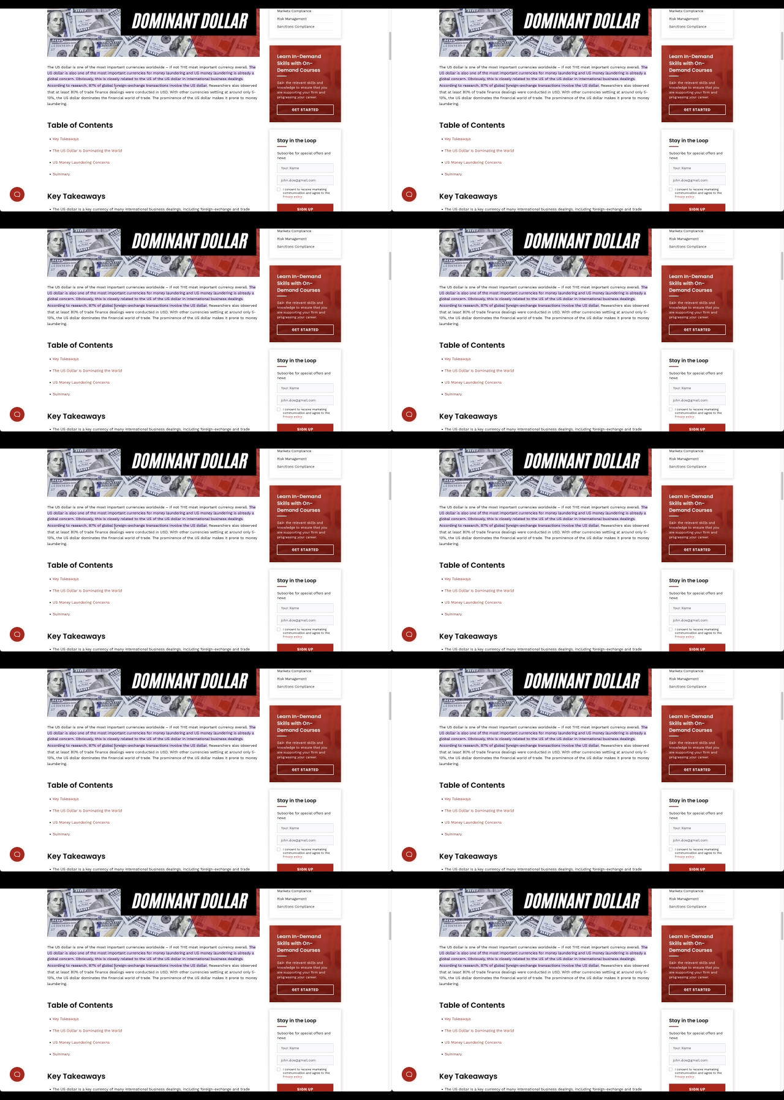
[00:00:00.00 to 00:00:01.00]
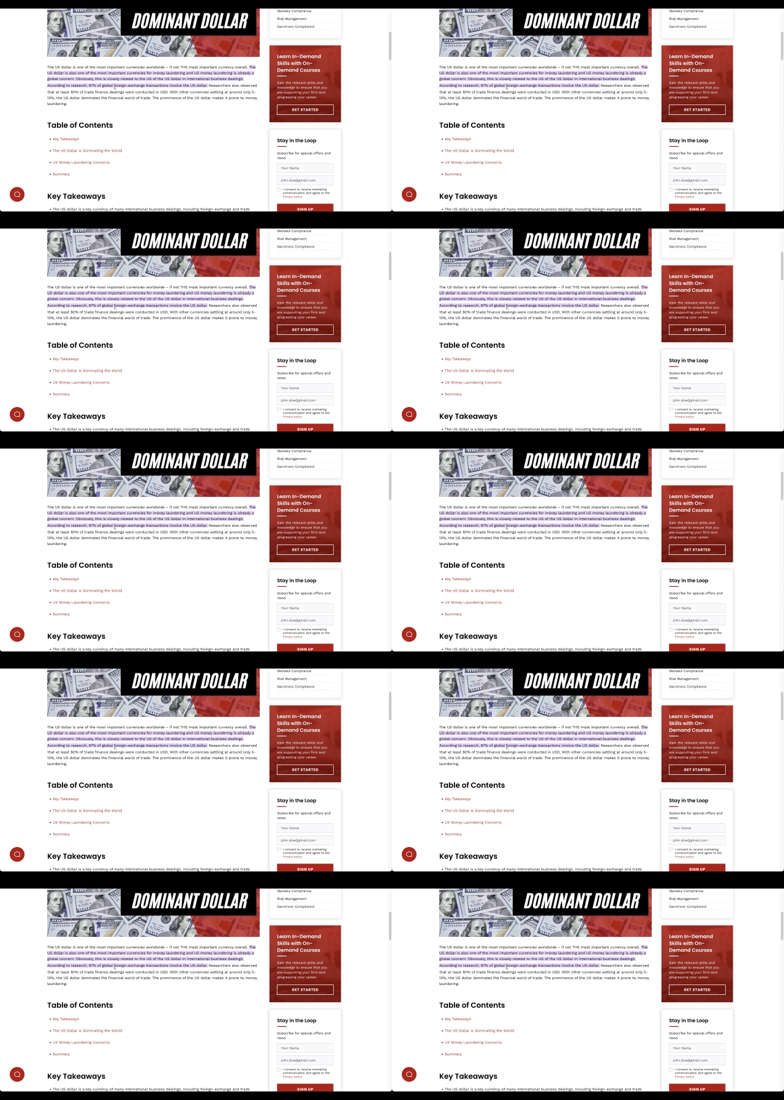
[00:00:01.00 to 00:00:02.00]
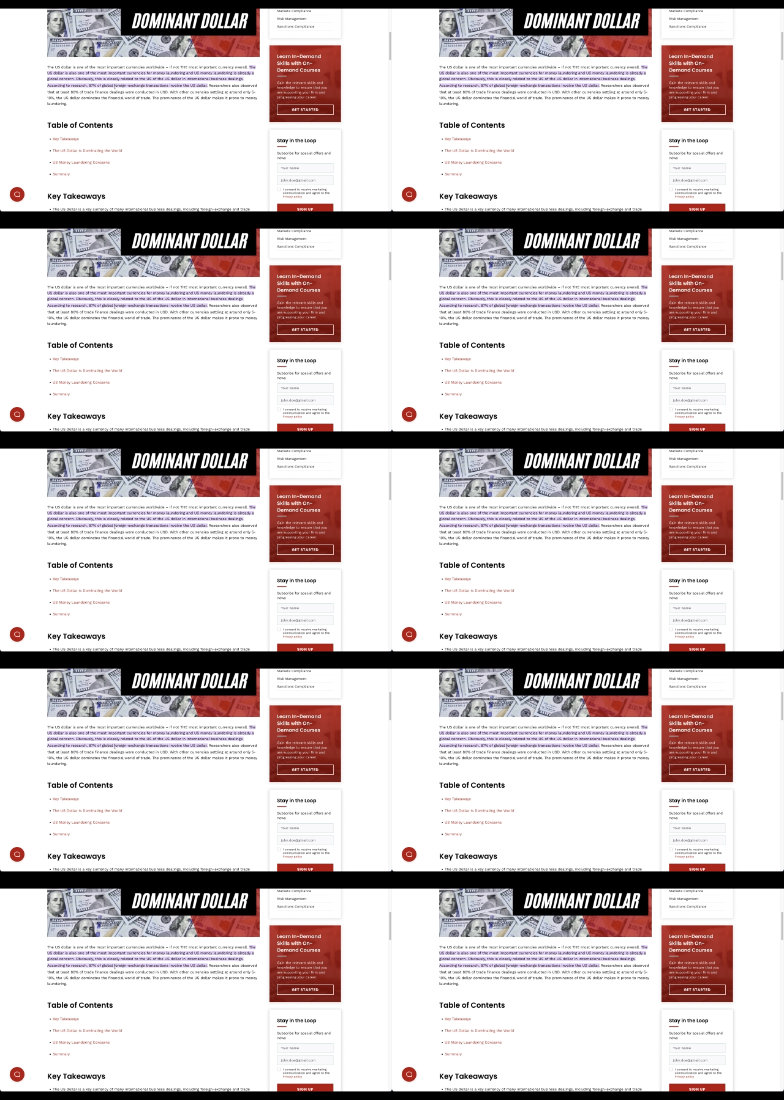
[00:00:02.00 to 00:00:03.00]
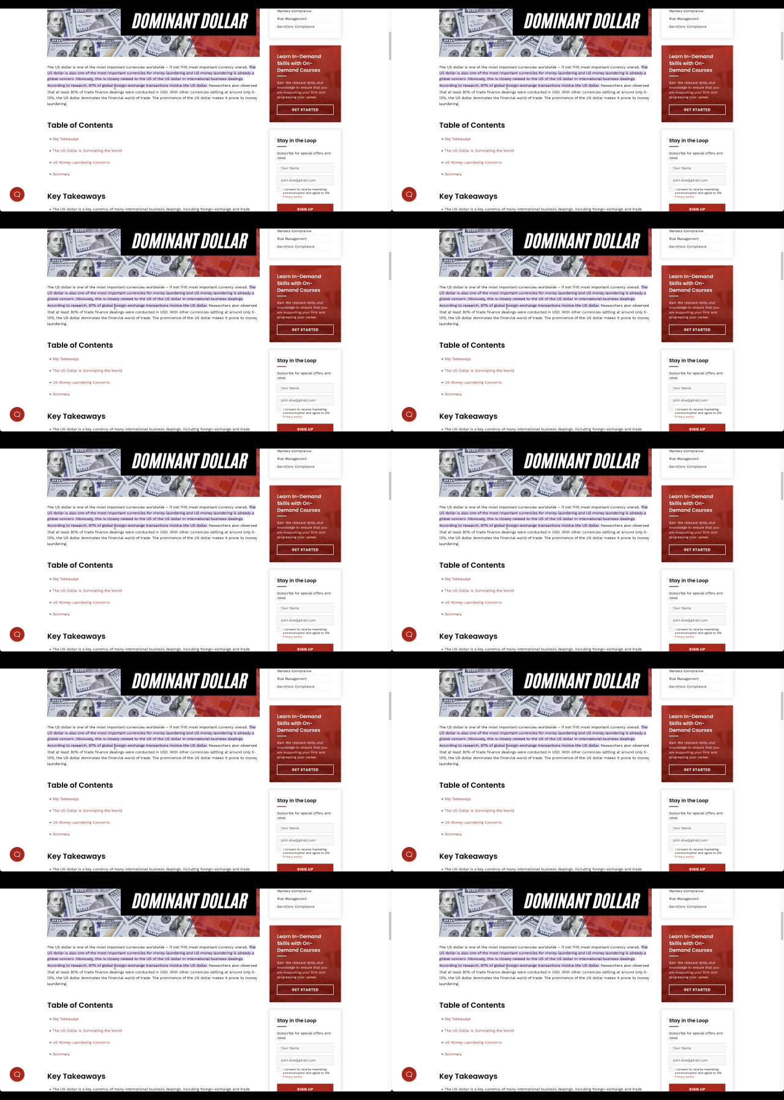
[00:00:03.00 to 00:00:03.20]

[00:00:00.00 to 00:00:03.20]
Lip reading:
(no speaker visible)